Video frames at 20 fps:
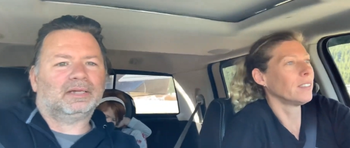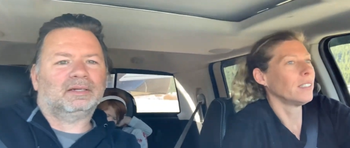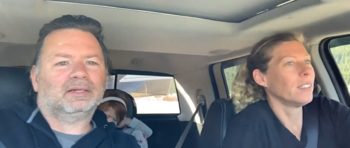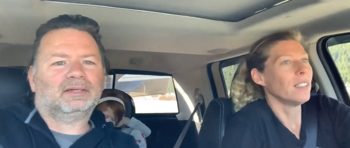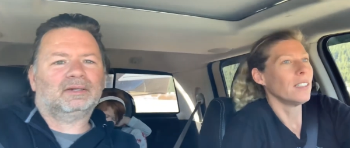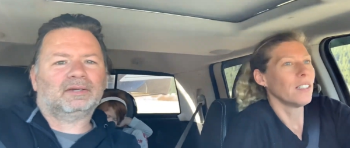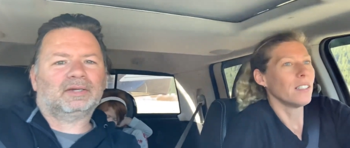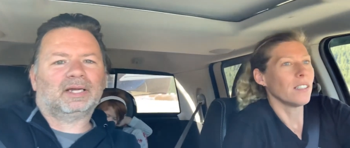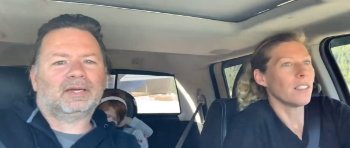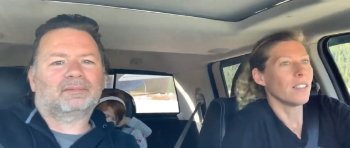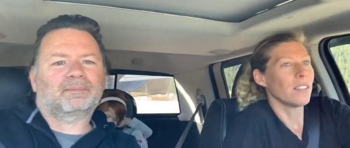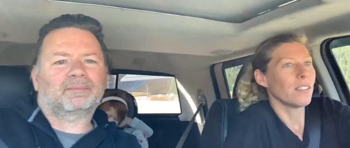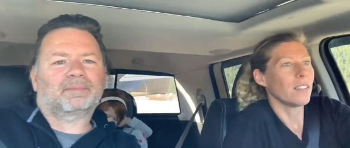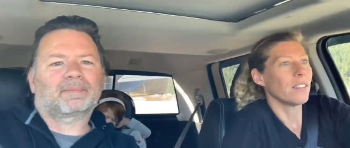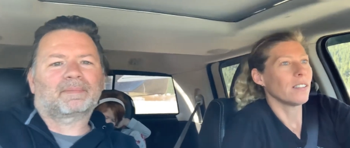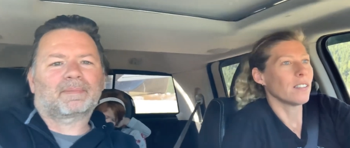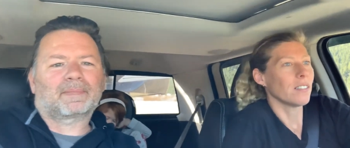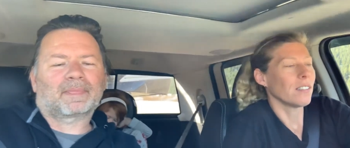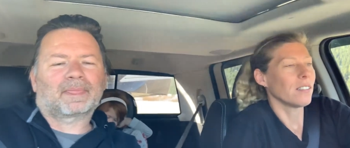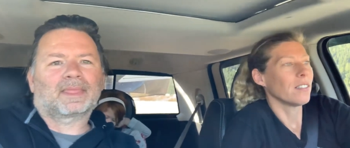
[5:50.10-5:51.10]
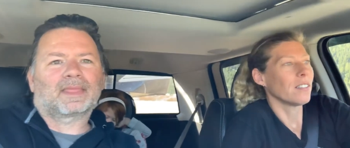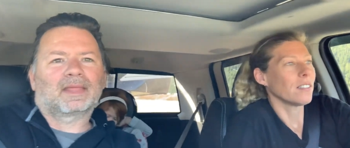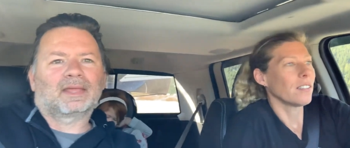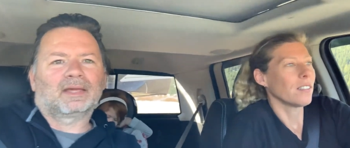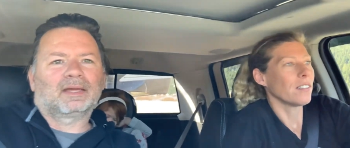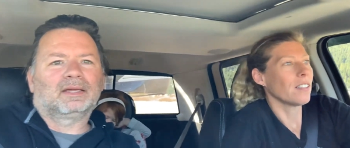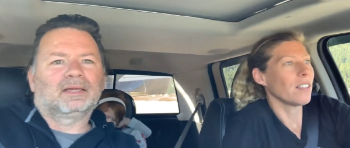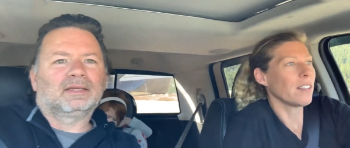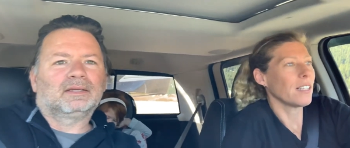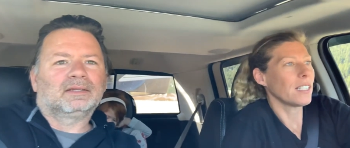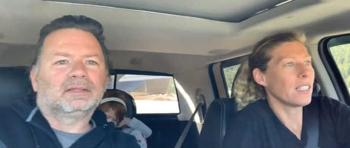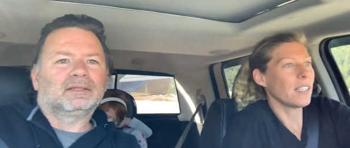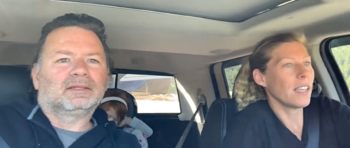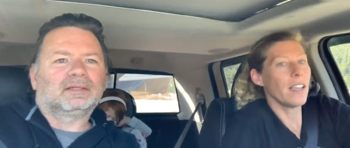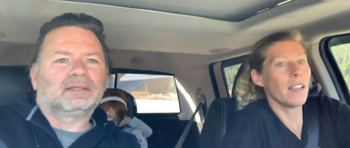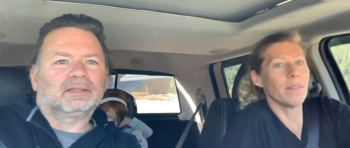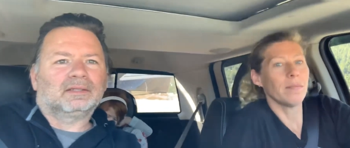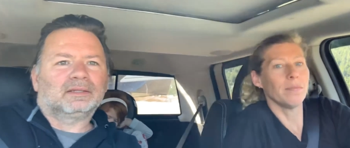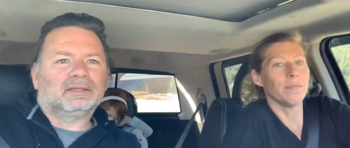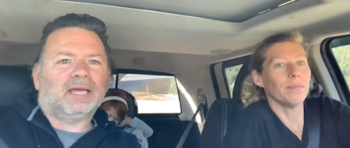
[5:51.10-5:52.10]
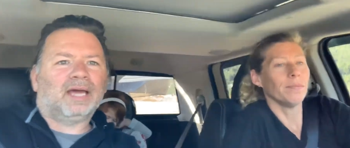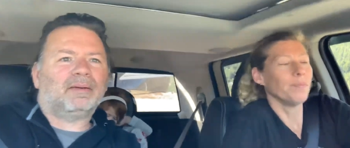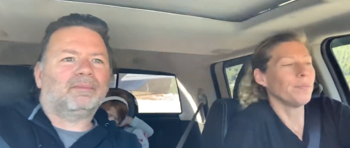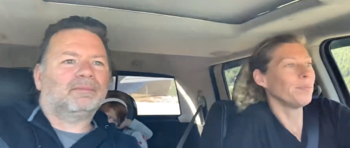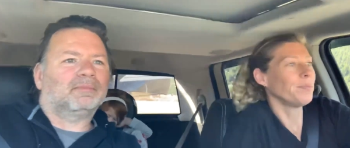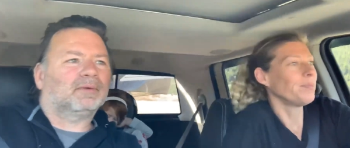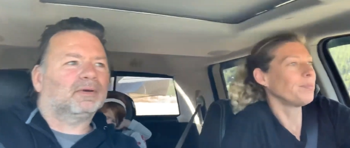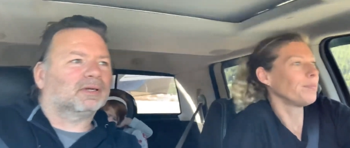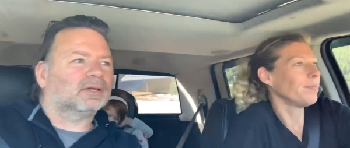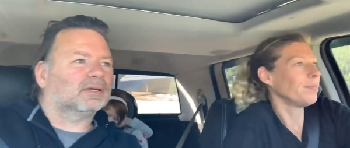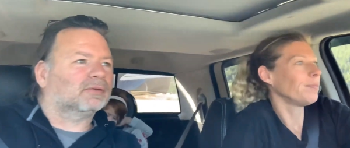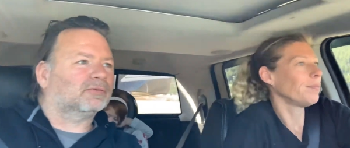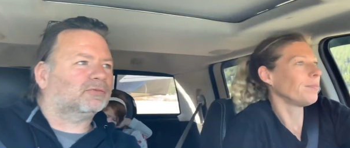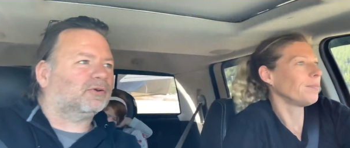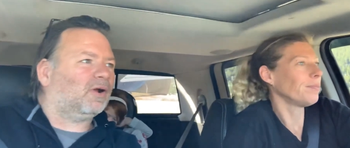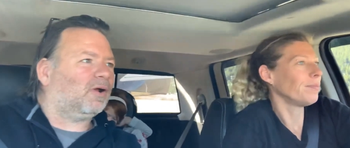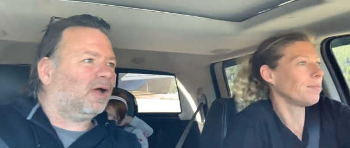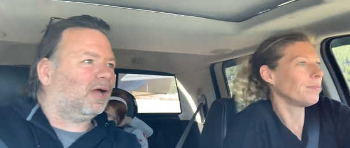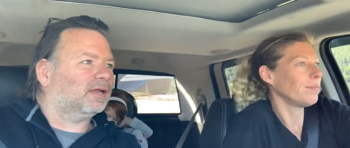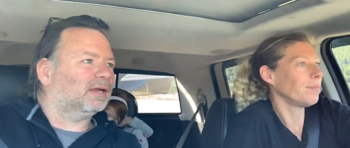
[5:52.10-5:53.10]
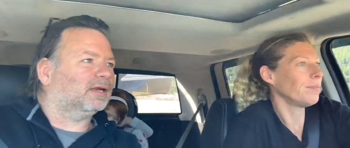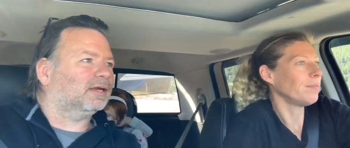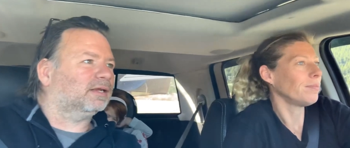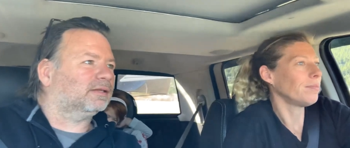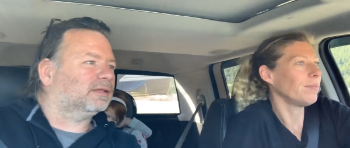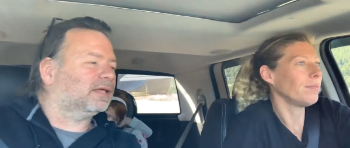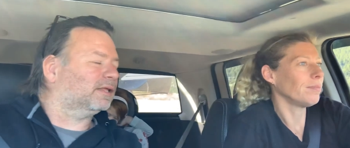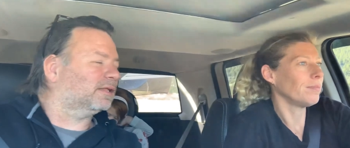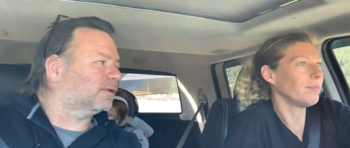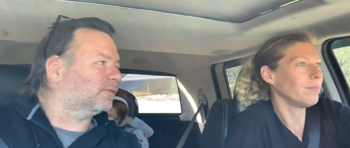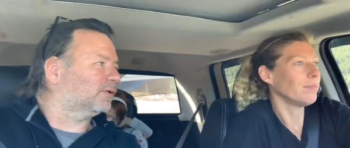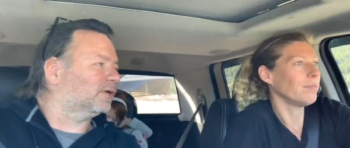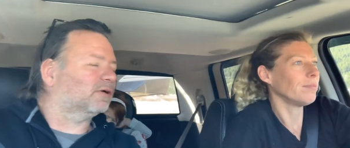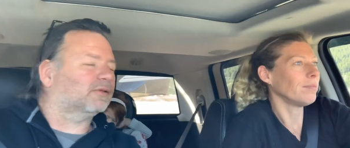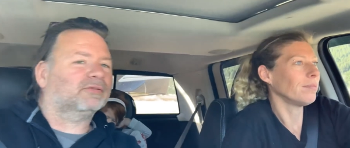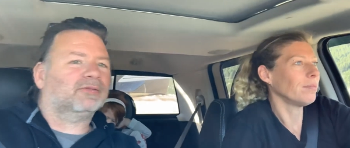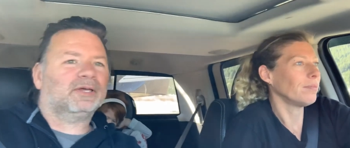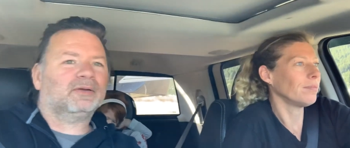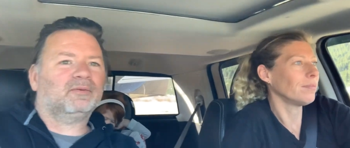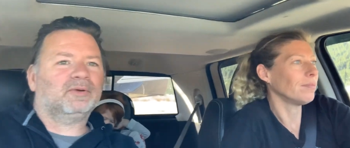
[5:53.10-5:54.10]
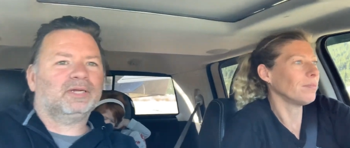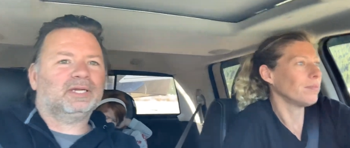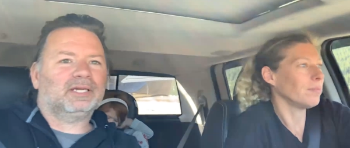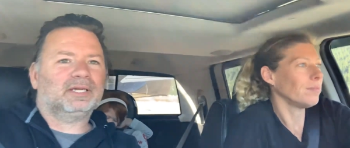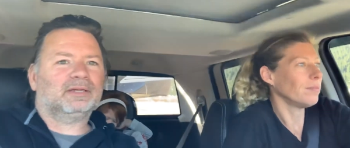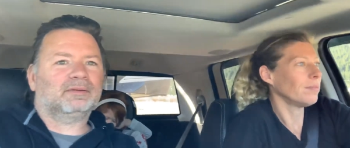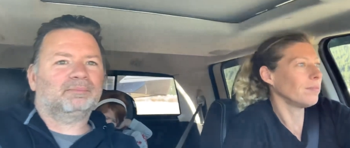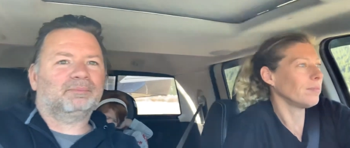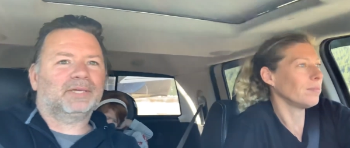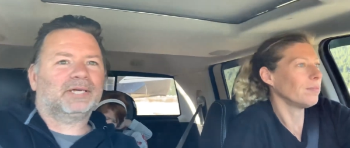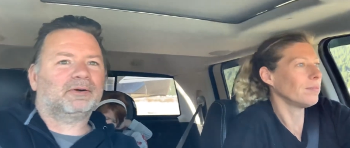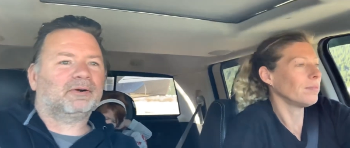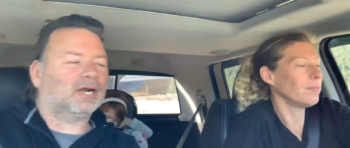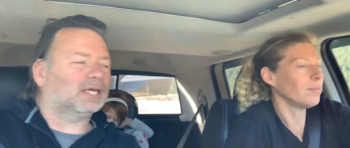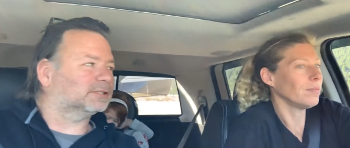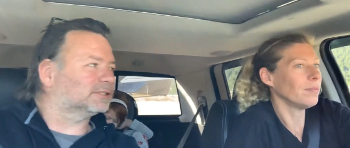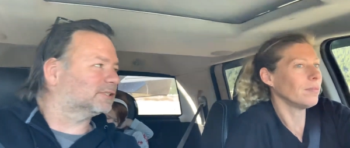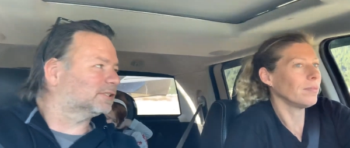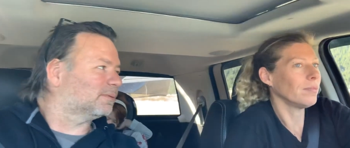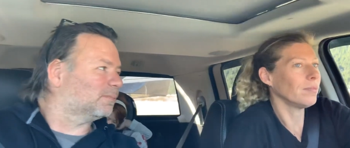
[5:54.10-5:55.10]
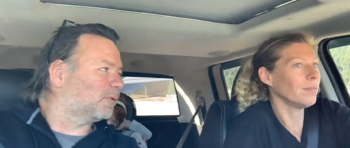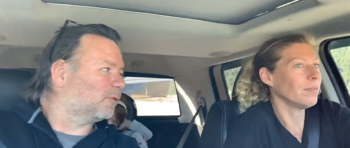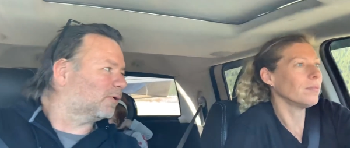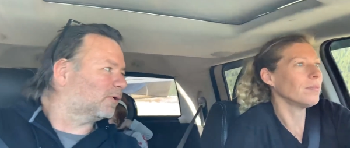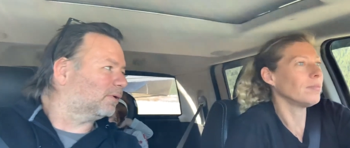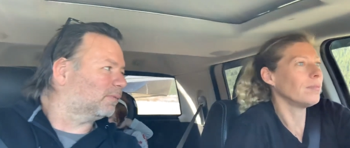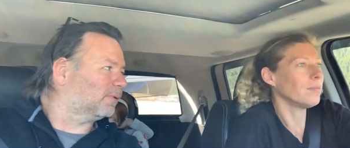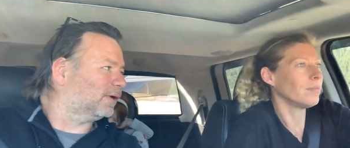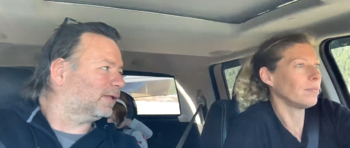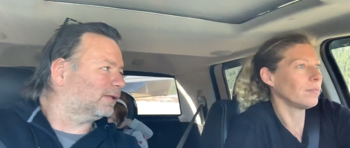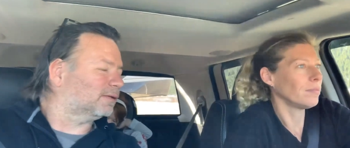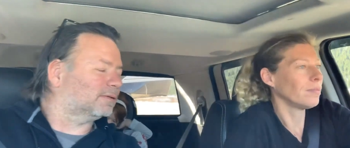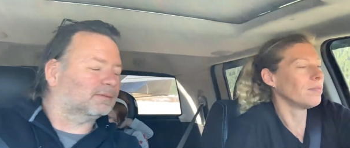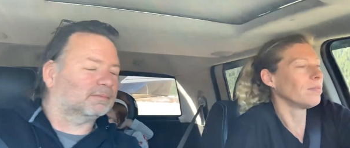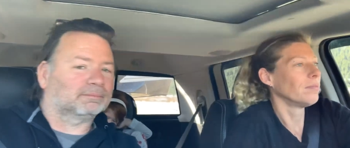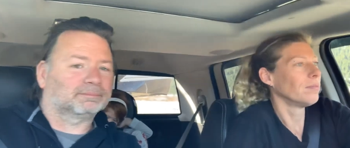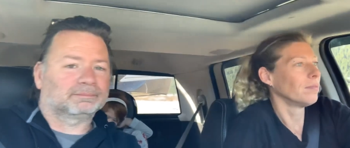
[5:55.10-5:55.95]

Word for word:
Speaker 1: Yeah. Okay. So that's it? Yep, we're going to throw out anything that we don't think we need to be crossing the border with.